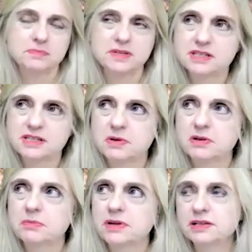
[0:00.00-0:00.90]
business
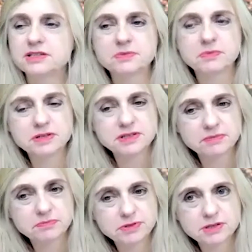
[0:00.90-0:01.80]
model, but I just wonder,
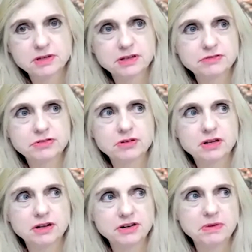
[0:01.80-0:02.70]
presumably you've thought a
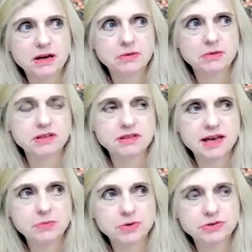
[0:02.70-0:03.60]
lot about whether
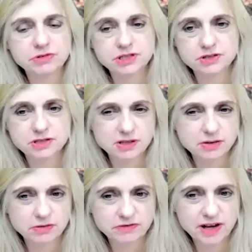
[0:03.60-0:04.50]
that would reduce
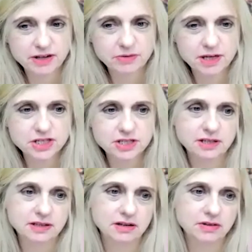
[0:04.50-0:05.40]
your valuation
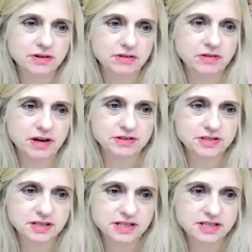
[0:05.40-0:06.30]
in the longer run
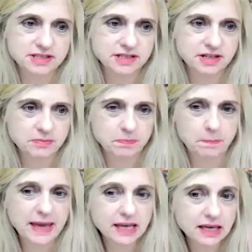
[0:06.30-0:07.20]
to this,
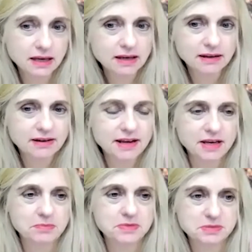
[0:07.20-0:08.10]
big
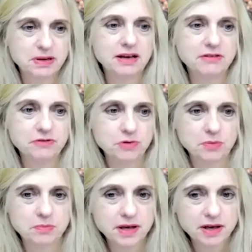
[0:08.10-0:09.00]
named
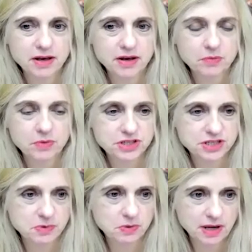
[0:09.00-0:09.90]
platform, which
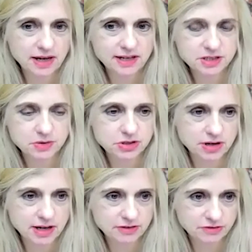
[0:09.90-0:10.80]
is more likely to
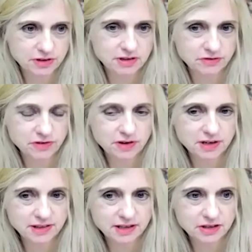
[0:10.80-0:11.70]
attract the
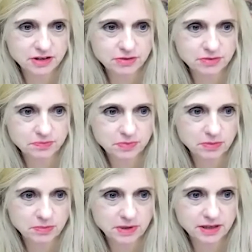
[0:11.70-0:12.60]
funding that you
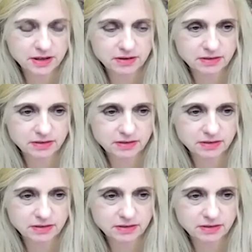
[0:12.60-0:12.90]
probably